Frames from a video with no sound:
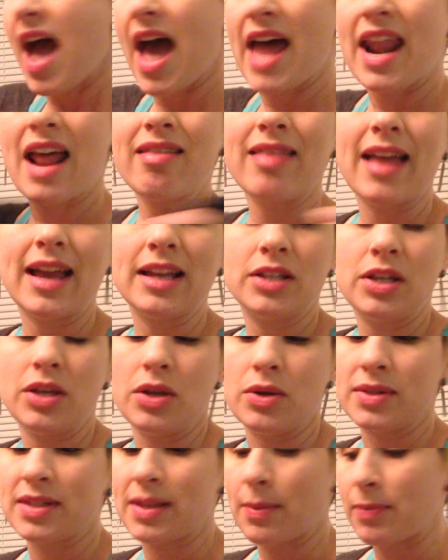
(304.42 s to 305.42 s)
And I like to
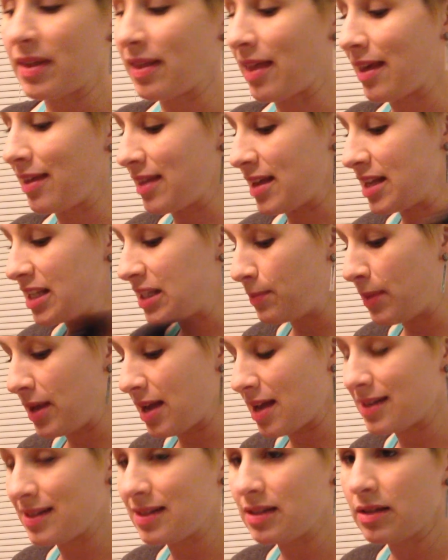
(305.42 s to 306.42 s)
use something like this
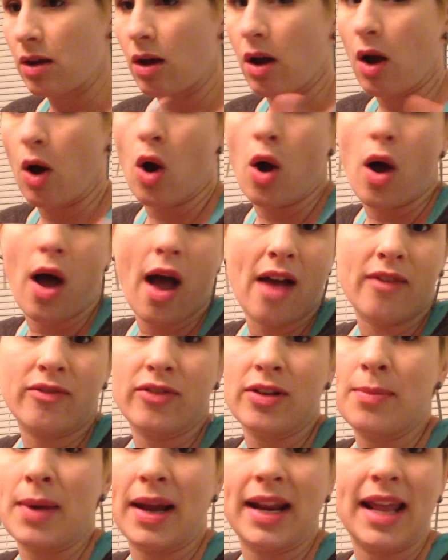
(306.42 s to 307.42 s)
because
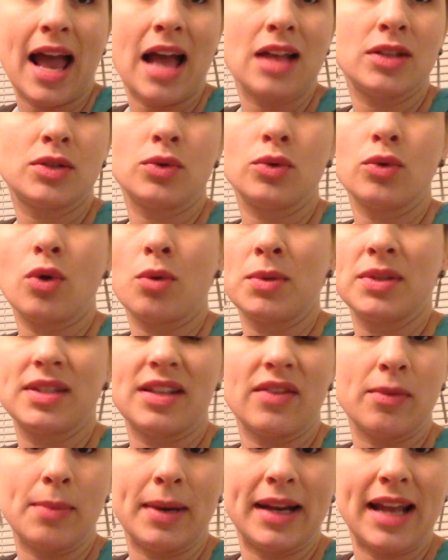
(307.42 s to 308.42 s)

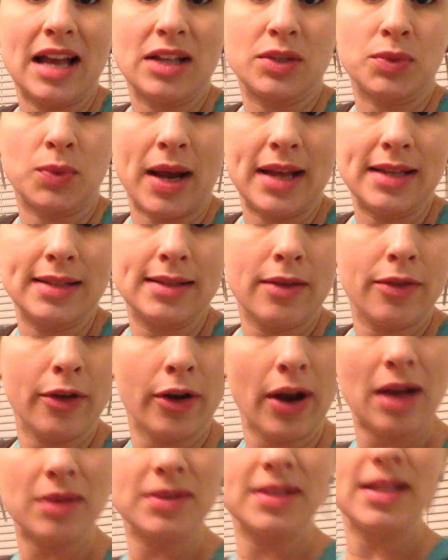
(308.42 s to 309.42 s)
almost everybody has rice in their
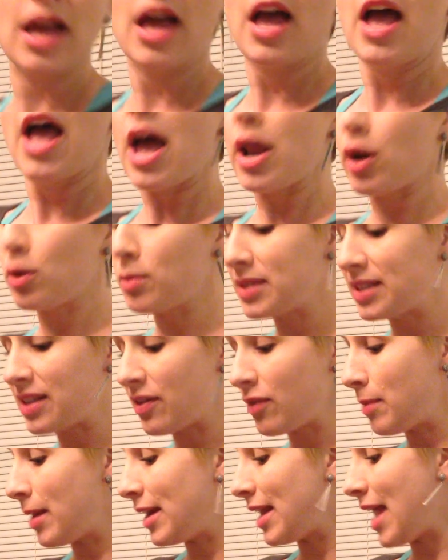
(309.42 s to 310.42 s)
house, and almost
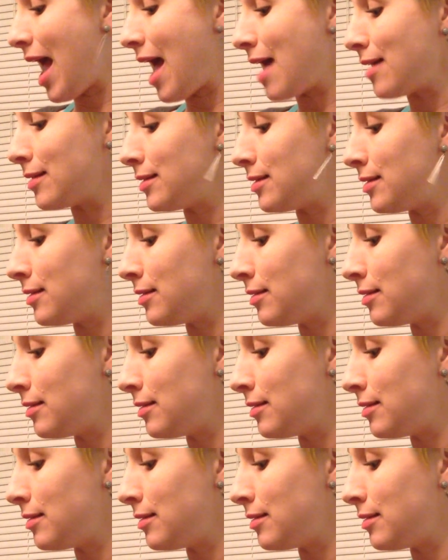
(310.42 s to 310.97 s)
everybody has